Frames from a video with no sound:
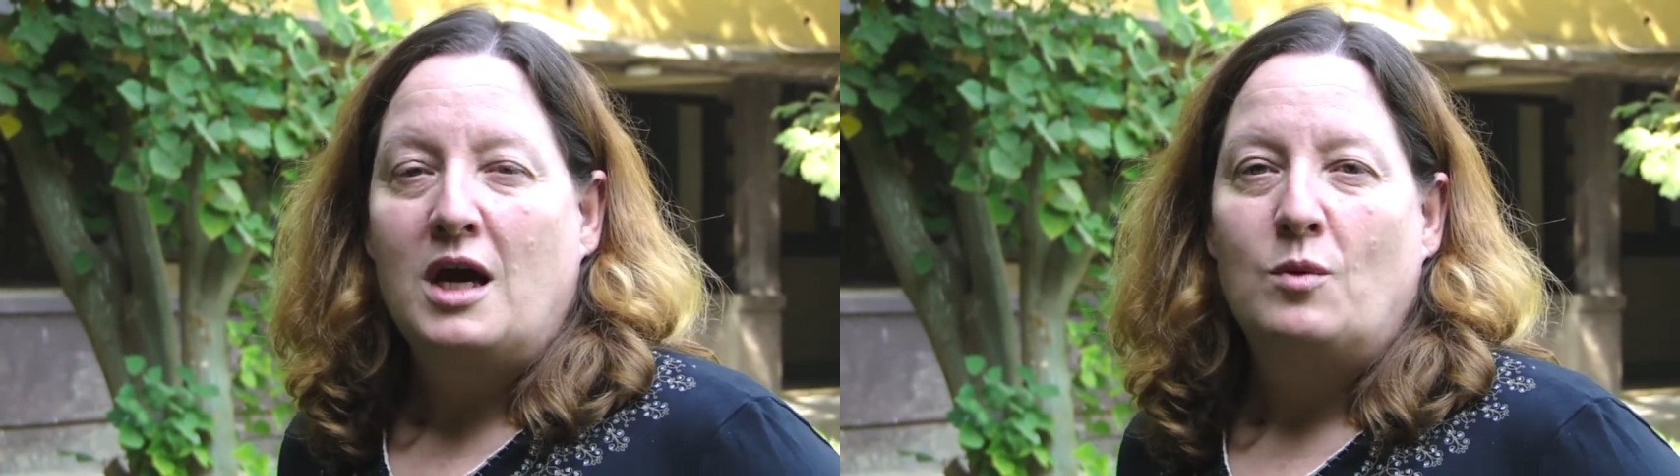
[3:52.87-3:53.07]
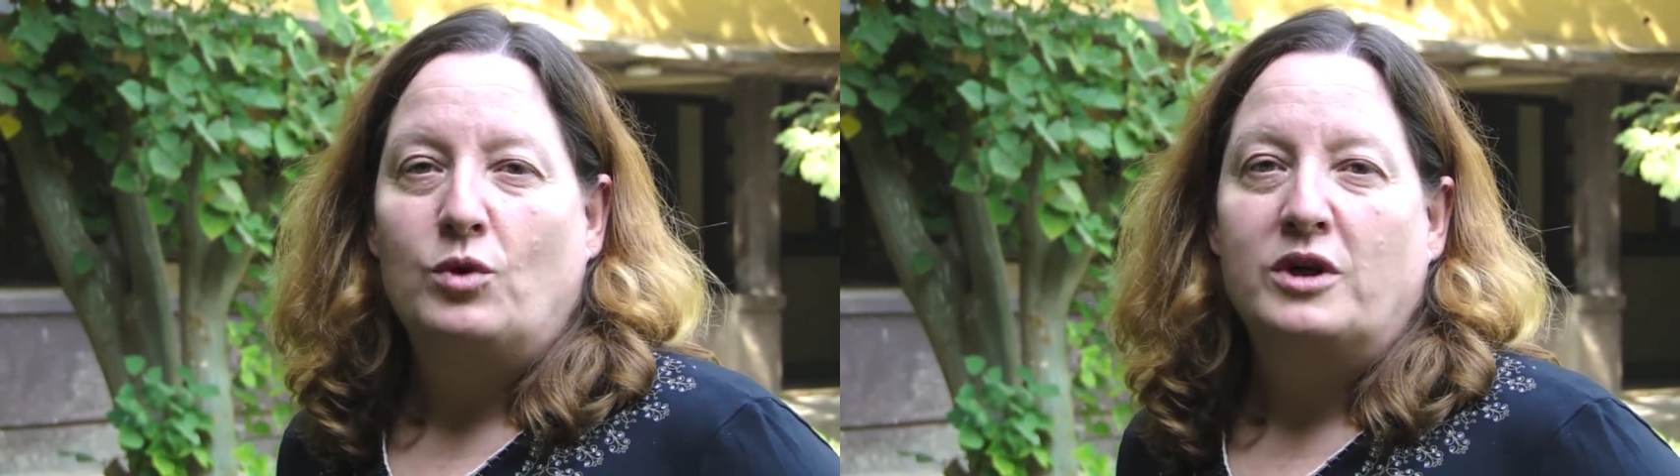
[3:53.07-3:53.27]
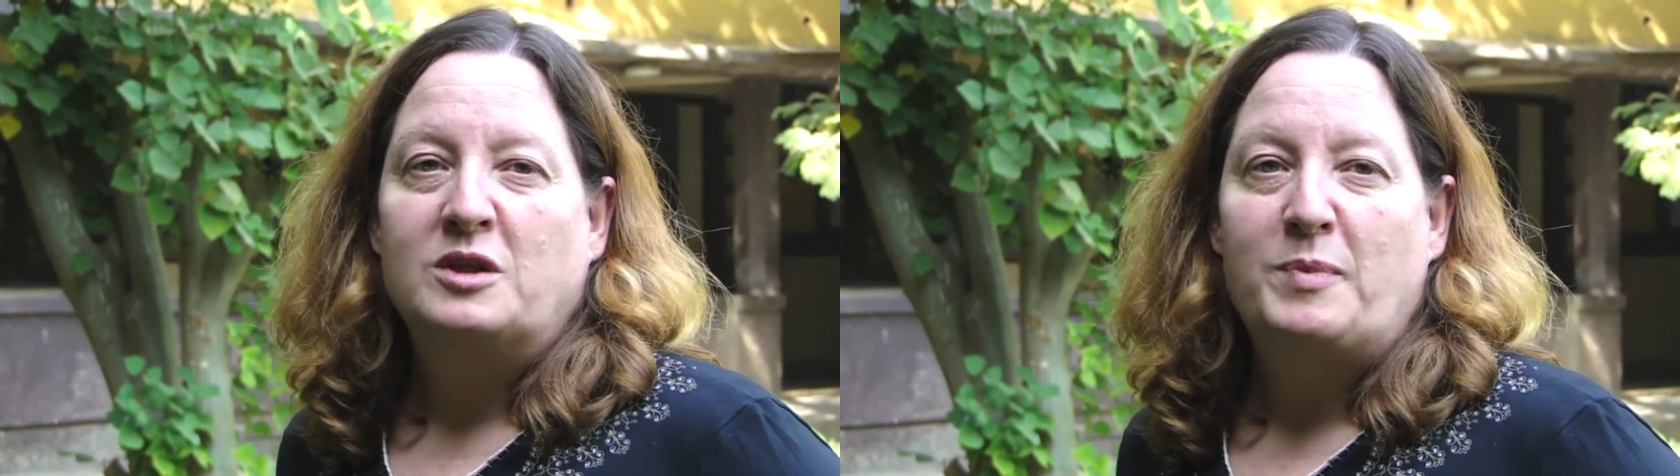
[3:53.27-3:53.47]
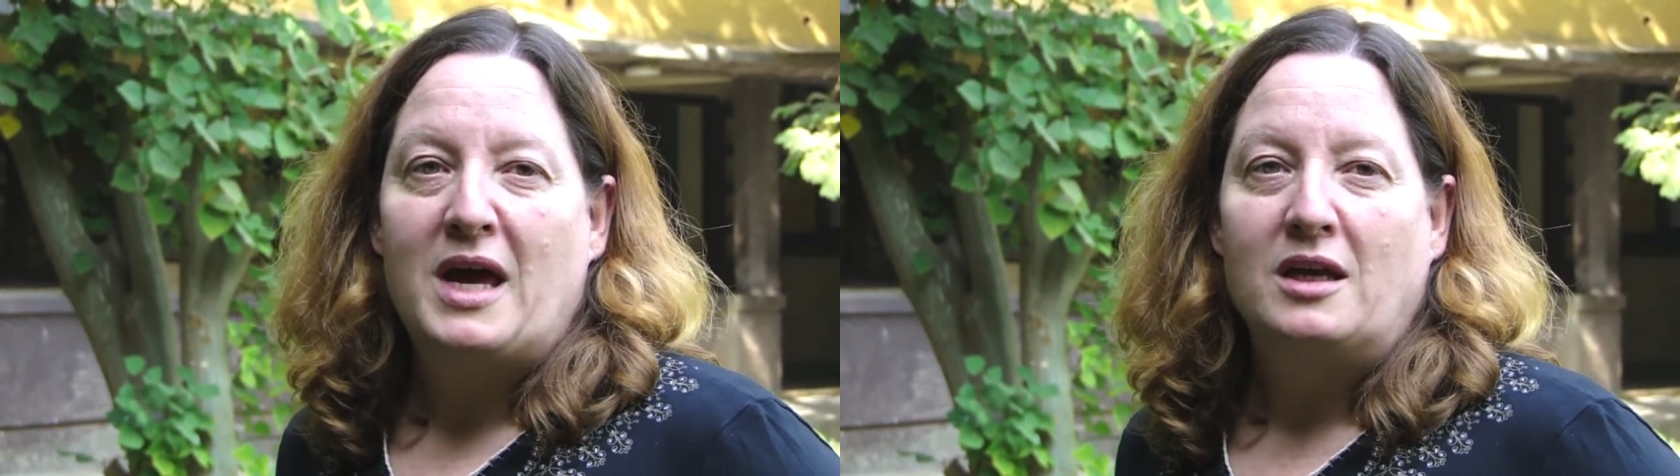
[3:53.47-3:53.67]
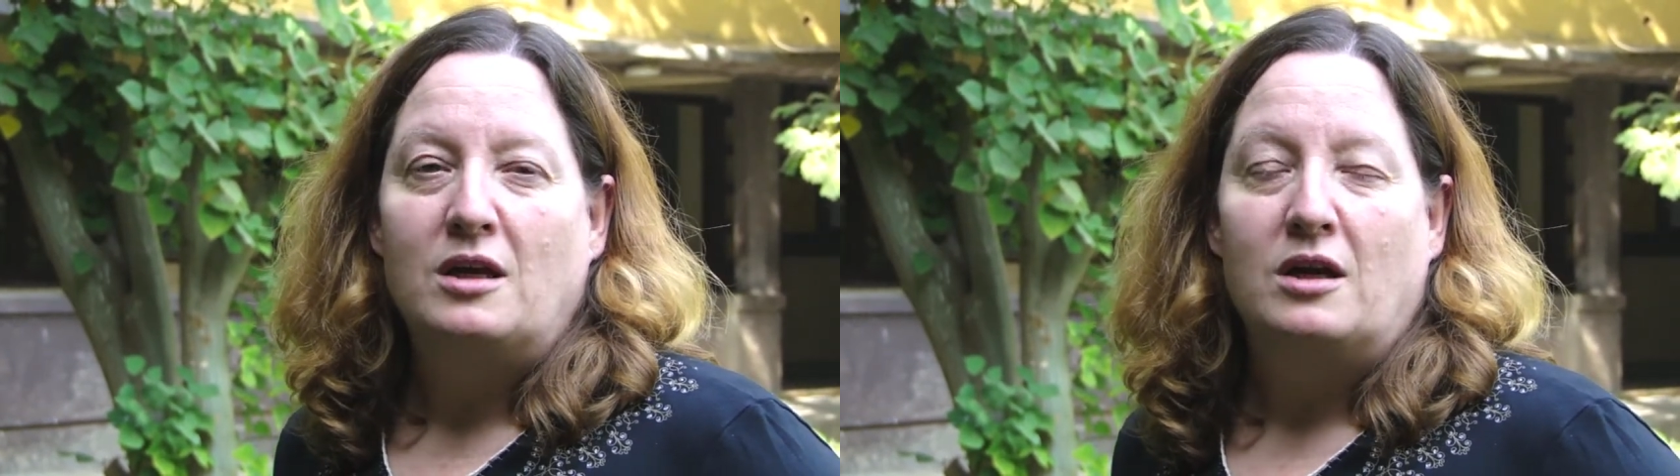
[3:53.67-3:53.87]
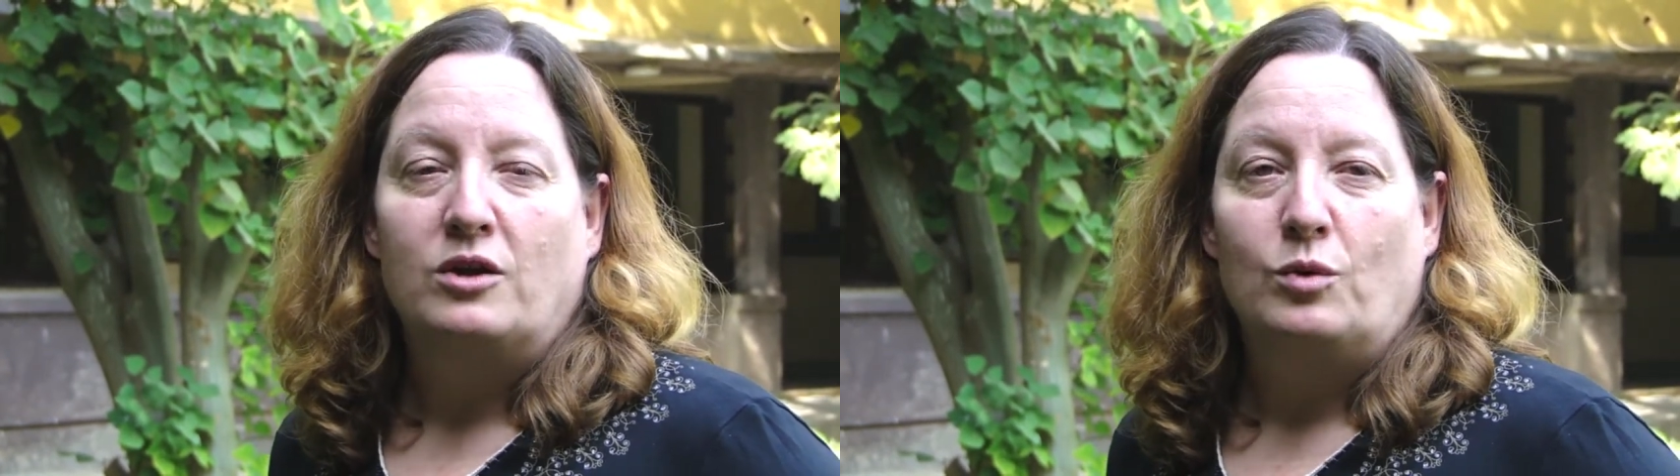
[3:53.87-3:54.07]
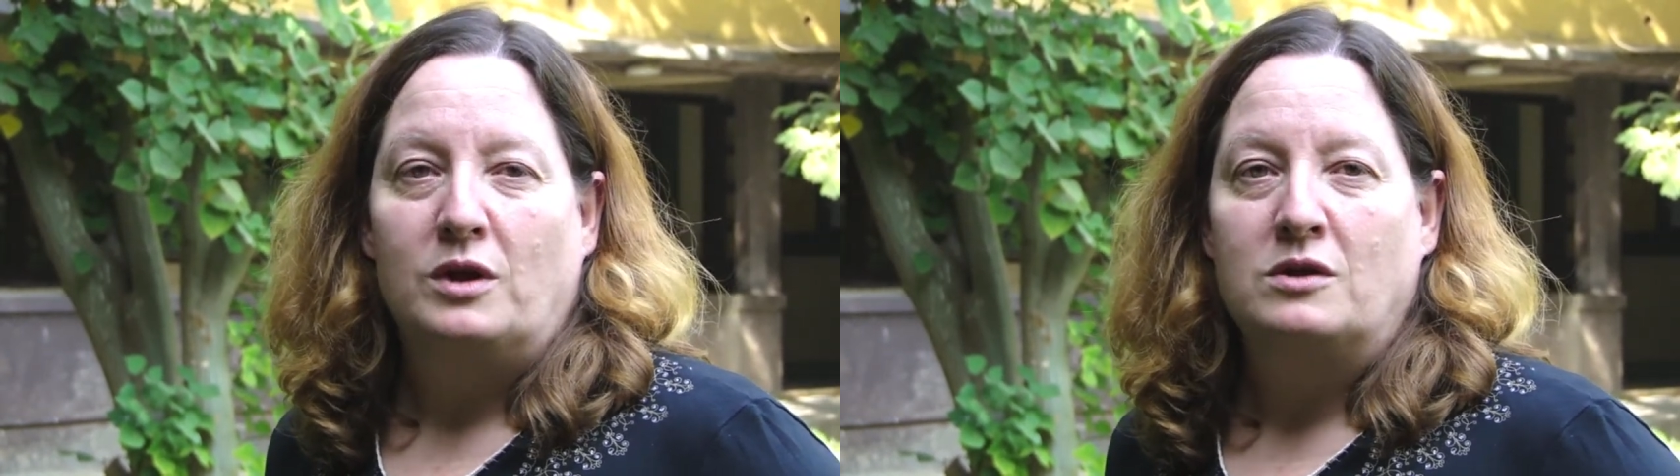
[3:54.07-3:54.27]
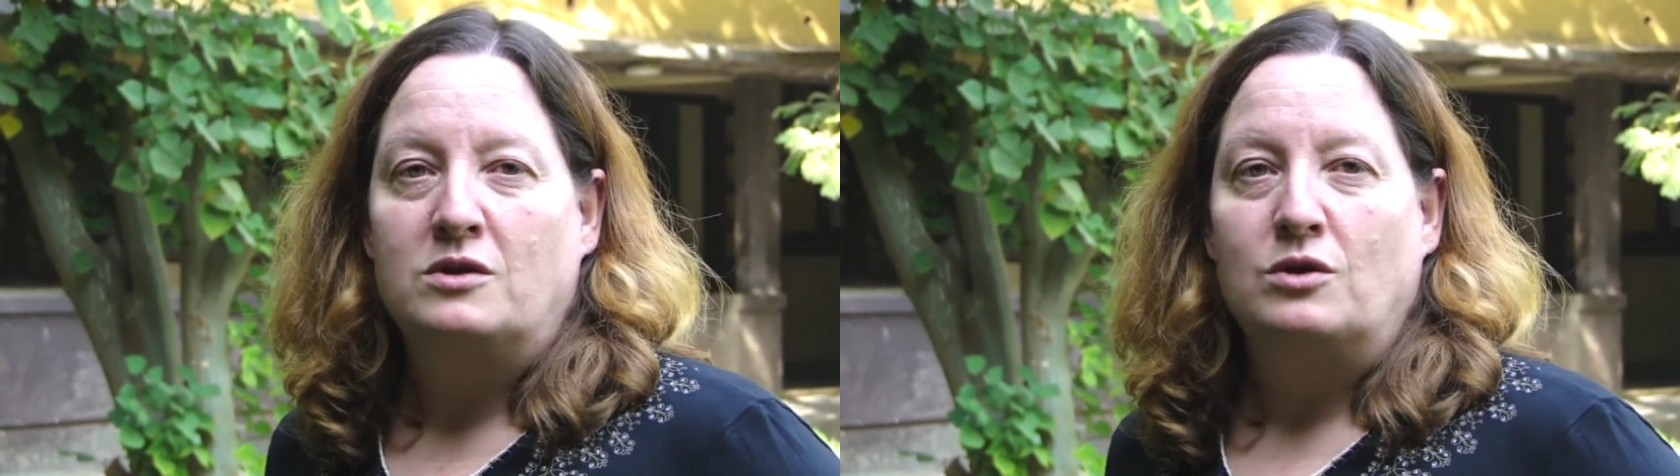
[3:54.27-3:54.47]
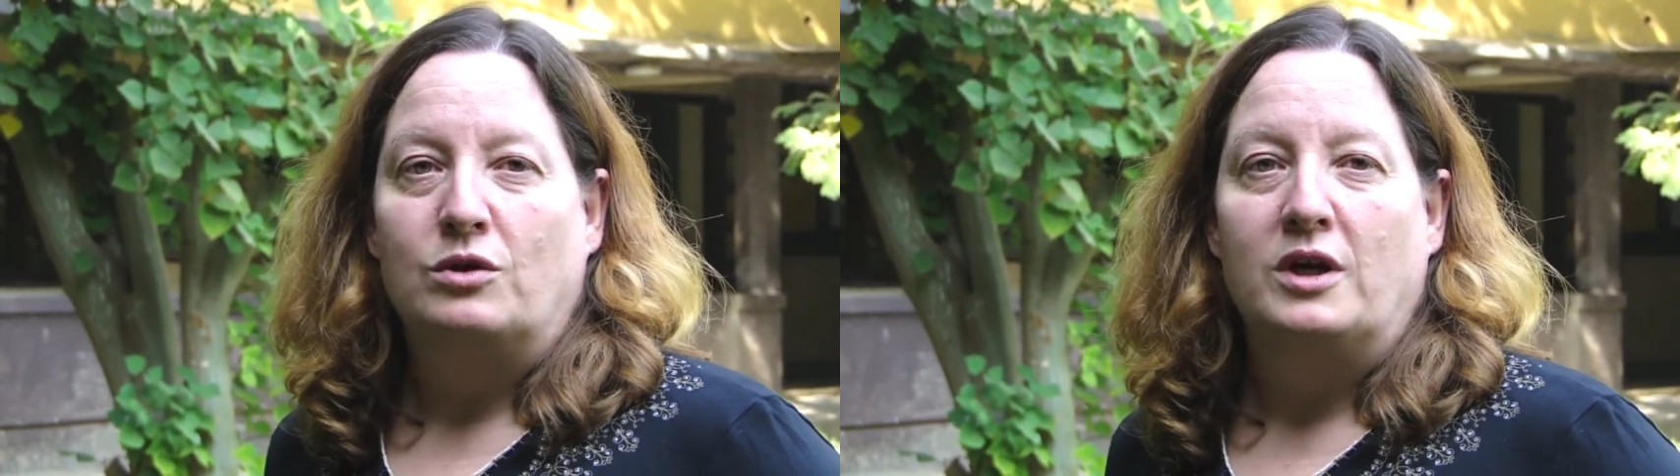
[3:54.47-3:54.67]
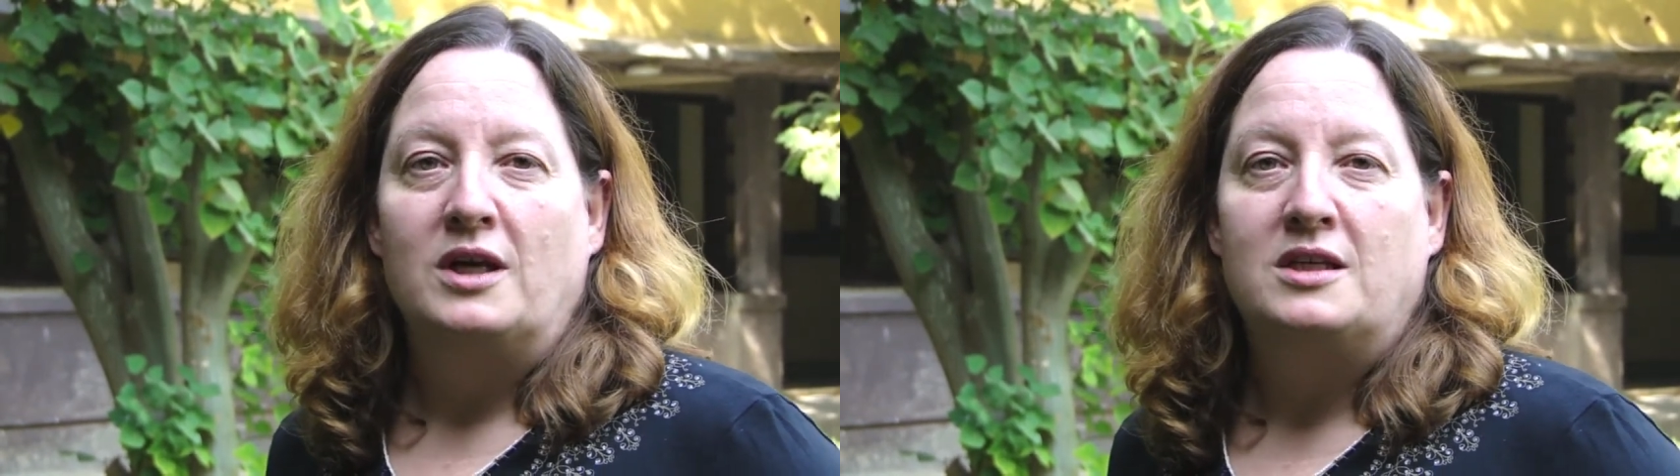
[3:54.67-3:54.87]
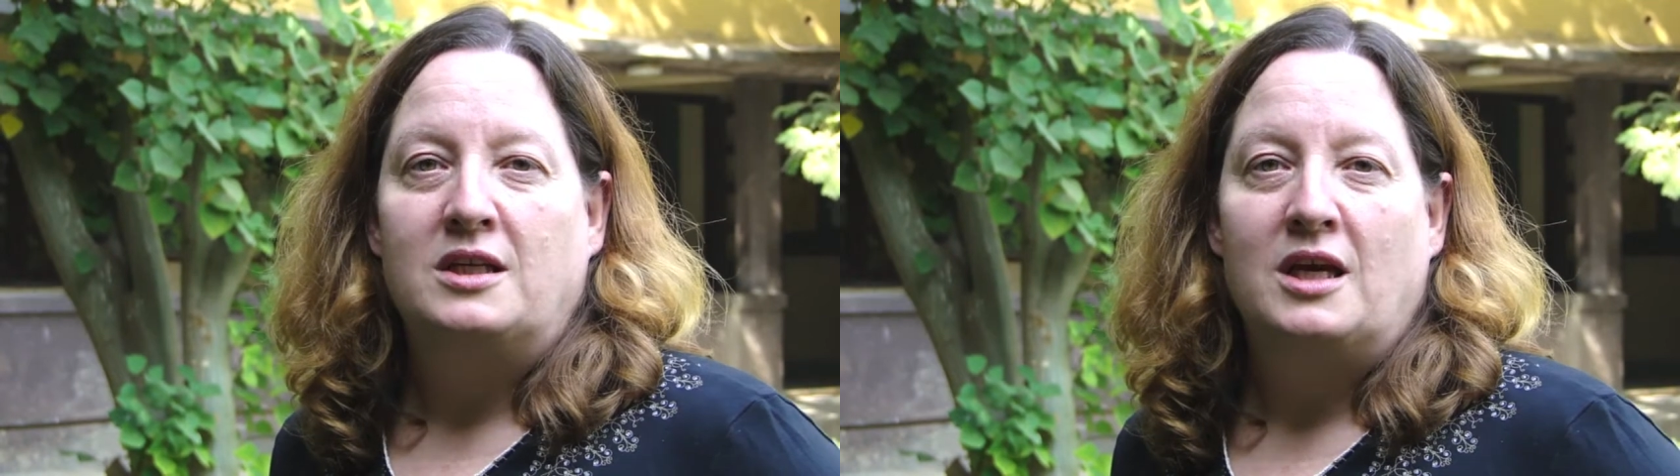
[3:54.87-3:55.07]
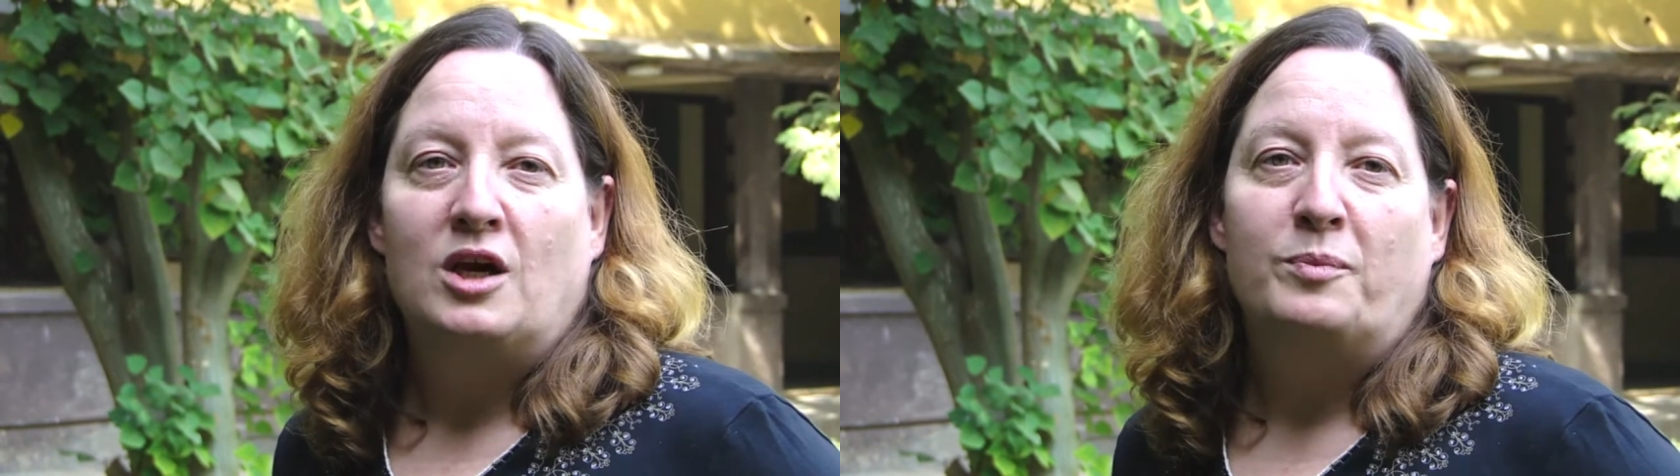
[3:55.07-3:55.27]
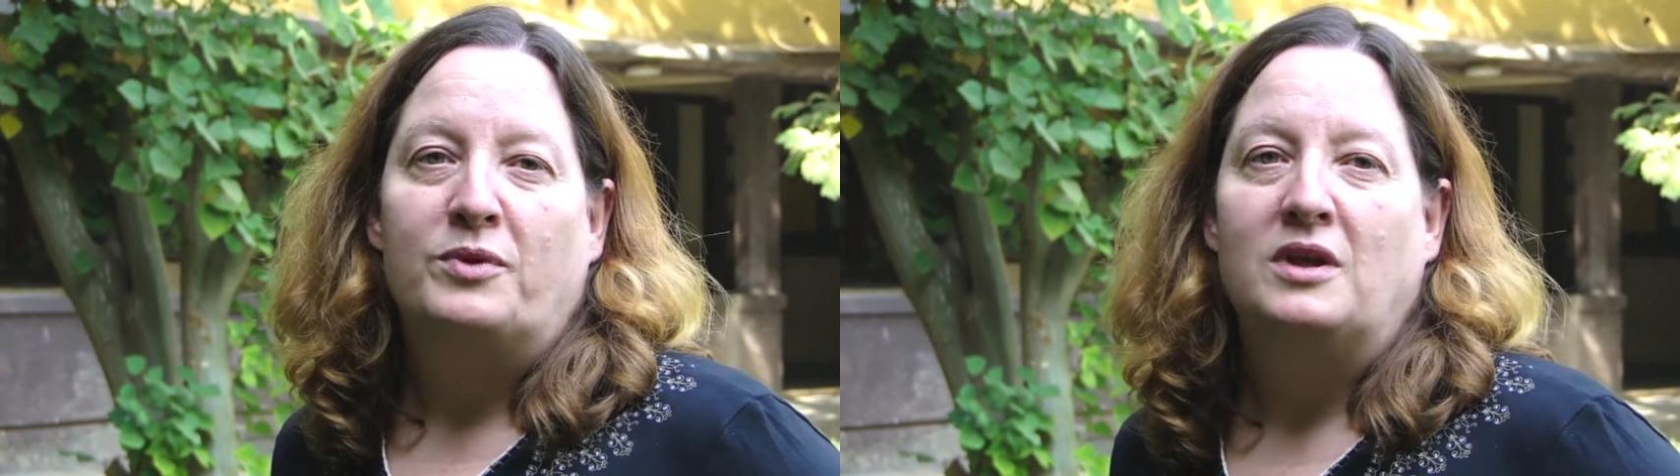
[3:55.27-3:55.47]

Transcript: And we're expanding on the written story to help